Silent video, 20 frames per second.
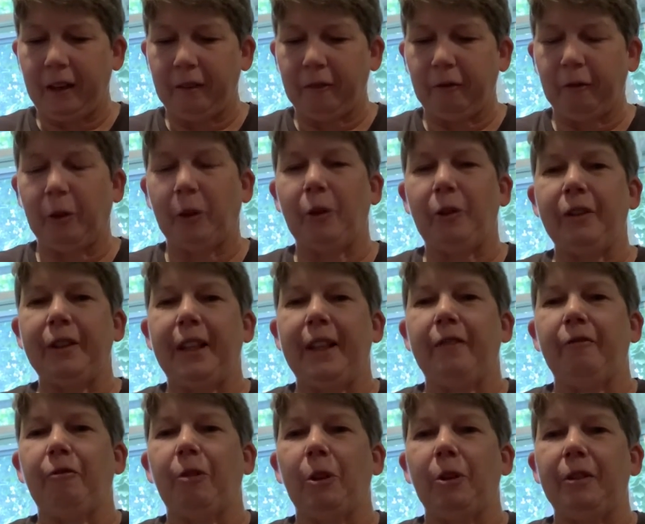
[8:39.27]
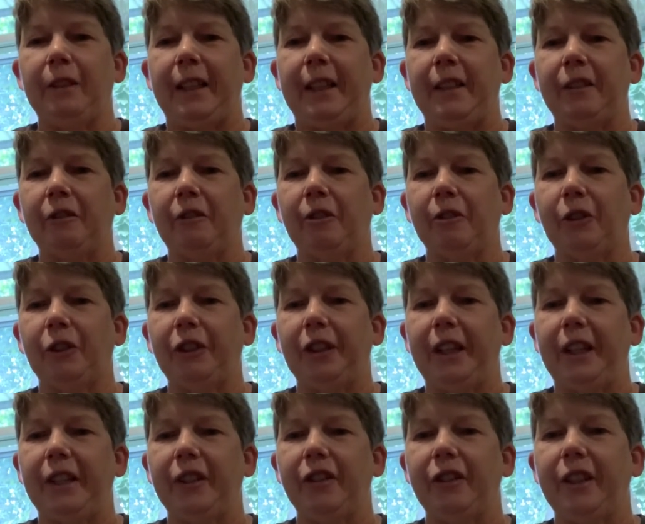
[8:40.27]
Rose at Rose Likes
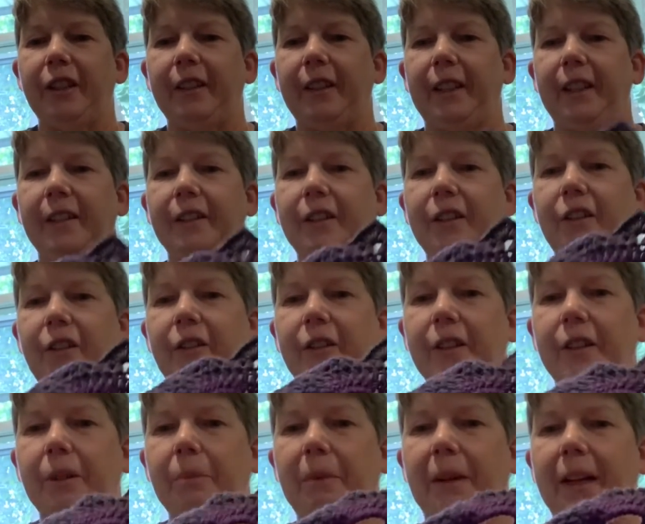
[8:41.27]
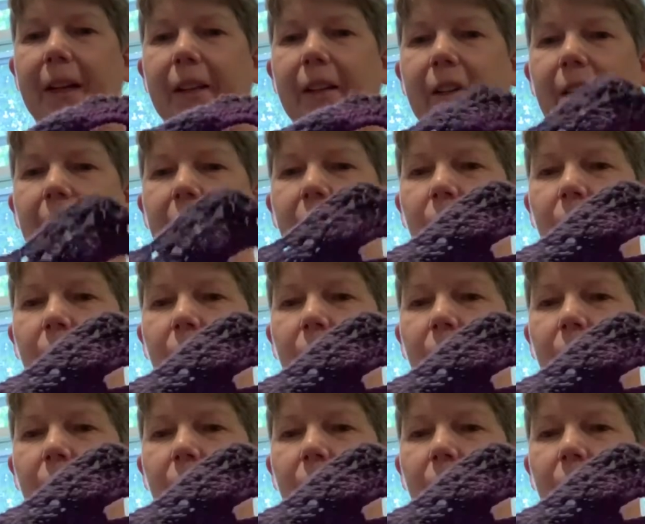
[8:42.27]
Crochet, she likes to do this pattern